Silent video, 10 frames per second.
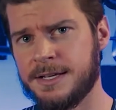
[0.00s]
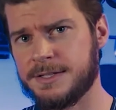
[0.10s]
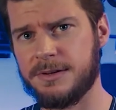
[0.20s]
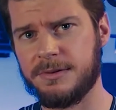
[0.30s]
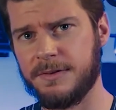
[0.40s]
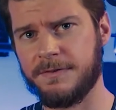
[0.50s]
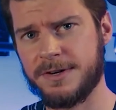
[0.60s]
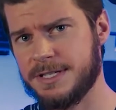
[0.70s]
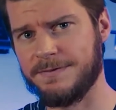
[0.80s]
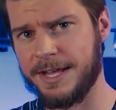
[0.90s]
So the
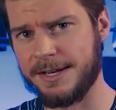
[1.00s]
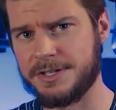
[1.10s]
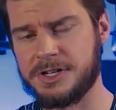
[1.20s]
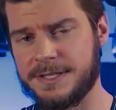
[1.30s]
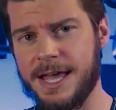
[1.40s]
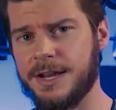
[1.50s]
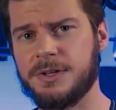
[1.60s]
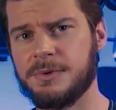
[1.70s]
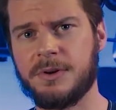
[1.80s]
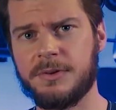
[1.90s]
first advantage is that
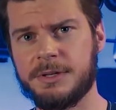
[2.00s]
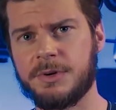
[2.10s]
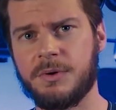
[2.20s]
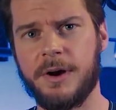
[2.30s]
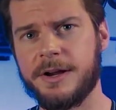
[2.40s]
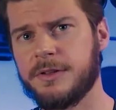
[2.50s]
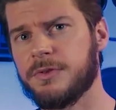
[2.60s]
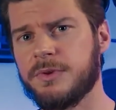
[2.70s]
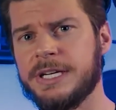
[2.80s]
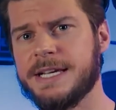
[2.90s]
you would only require
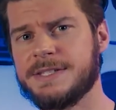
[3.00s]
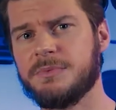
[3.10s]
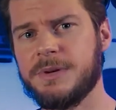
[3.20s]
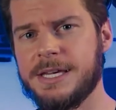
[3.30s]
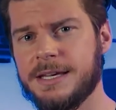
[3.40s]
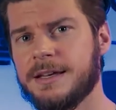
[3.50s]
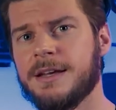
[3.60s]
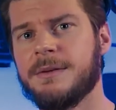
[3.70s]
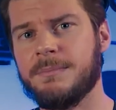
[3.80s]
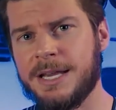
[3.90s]
3 days a week
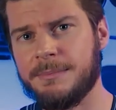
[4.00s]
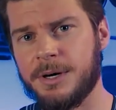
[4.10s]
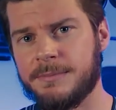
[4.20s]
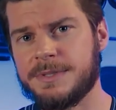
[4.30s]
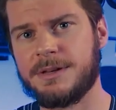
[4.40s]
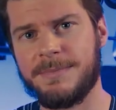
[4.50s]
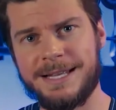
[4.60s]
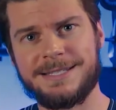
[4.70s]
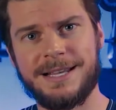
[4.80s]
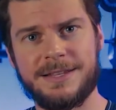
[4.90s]
minimum to
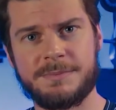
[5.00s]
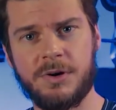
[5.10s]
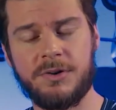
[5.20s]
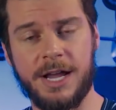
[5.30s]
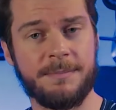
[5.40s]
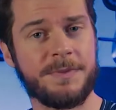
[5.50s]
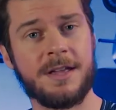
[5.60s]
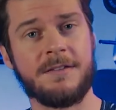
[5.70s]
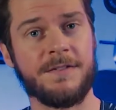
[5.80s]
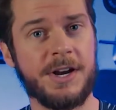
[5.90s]
maintain this program.
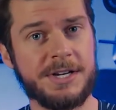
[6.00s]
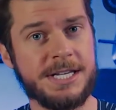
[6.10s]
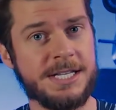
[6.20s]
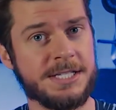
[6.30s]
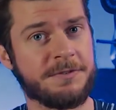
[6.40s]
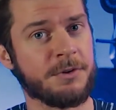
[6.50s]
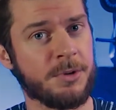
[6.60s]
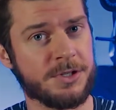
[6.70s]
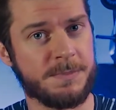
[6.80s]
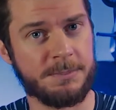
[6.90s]
Very easy for
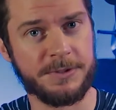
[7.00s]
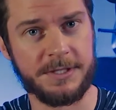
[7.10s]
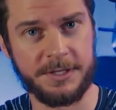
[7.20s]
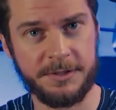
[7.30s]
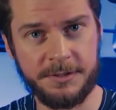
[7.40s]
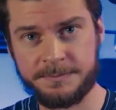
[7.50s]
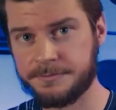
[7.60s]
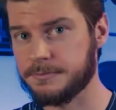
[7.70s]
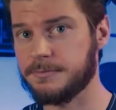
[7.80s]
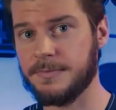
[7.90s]
most people to do.
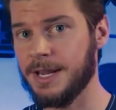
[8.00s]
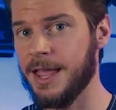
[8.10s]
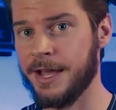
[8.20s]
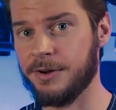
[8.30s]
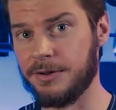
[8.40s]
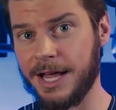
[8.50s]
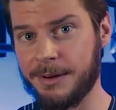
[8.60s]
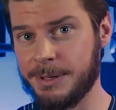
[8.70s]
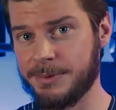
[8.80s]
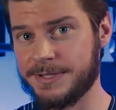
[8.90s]
I know a lot
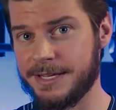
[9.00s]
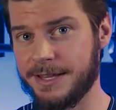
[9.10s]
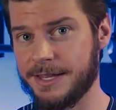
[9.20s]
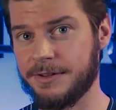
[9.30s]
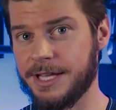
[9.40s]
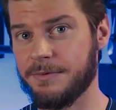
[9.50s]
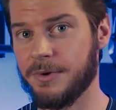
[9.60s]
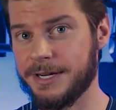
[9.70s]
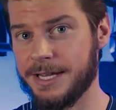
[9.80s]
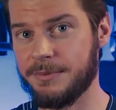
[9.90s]
of people say that they only have
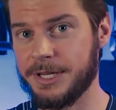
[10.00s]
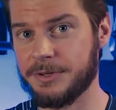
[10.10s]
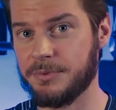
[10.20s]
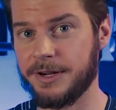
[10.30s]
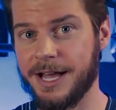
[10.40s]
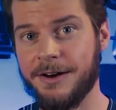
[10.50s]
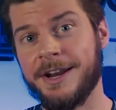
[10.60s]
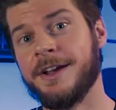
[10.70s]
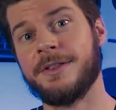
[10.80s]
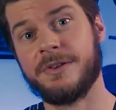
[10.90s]
1 day a week to work
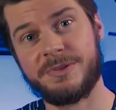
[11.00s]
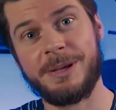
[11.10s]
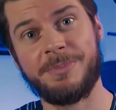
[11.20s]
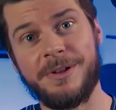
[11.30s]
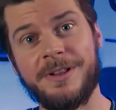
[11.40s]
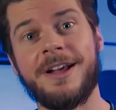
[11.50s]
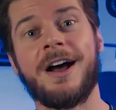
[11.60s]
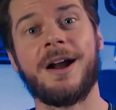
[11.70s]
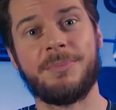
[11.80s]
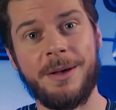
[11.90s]
out. Those people
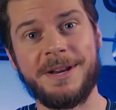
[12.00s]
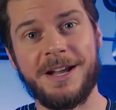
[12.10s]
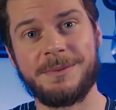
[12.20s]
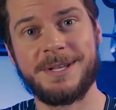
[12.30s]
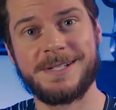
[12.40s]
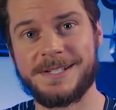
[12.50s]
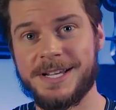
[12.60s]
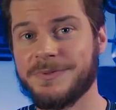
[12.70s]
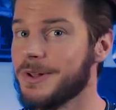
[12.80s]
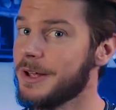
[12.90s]
are probably not gonna be
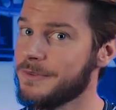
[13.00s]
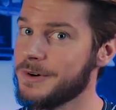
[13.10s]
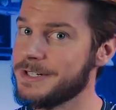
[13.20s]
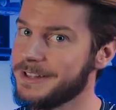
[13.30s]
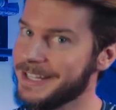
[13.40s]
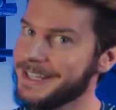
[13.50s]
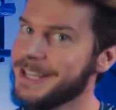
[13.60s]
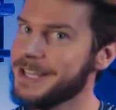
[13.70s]
successful, unfortunately.